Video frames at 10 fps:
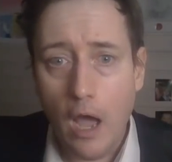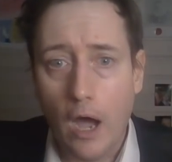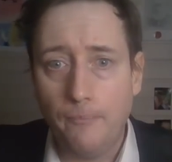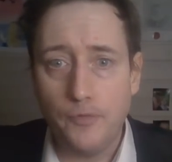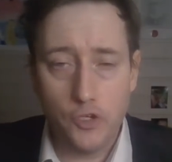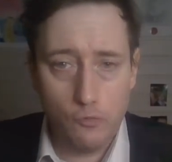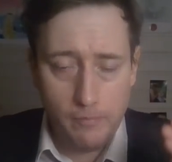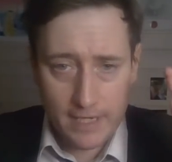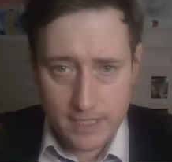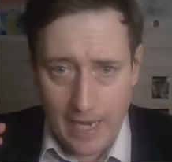that you will
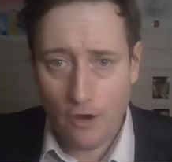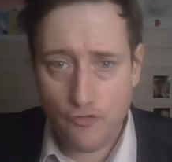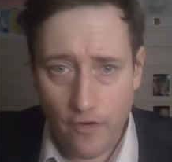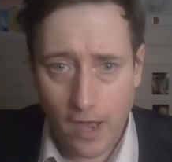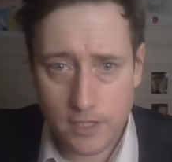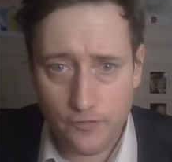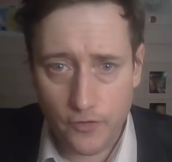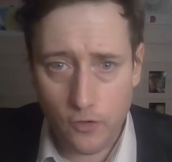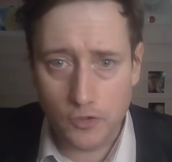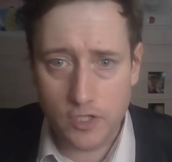make sacrifices for
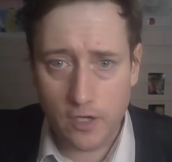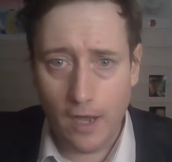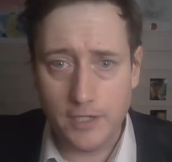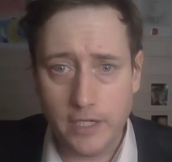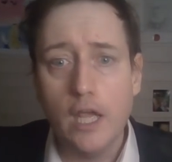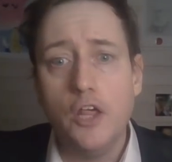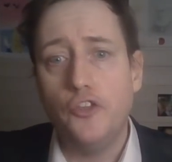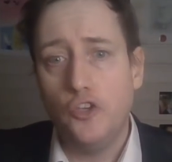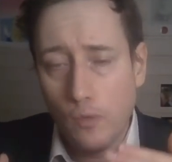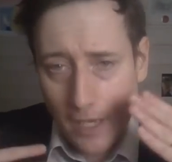your society,
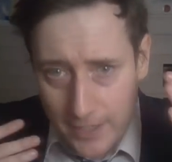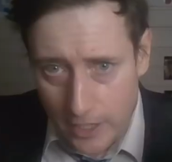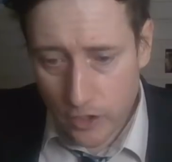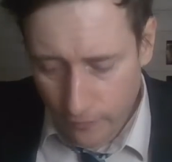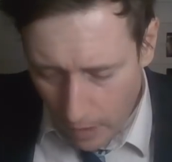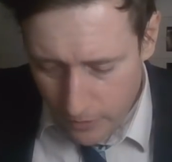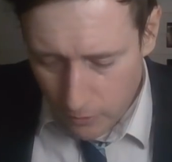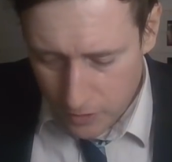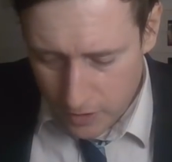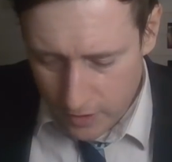that you will identify with
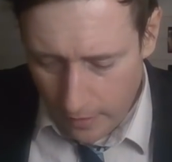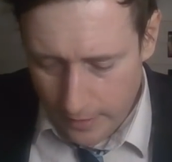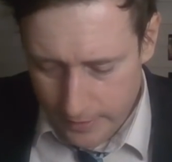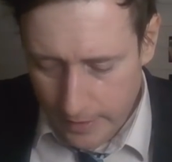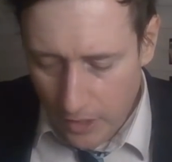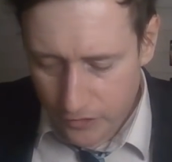your society.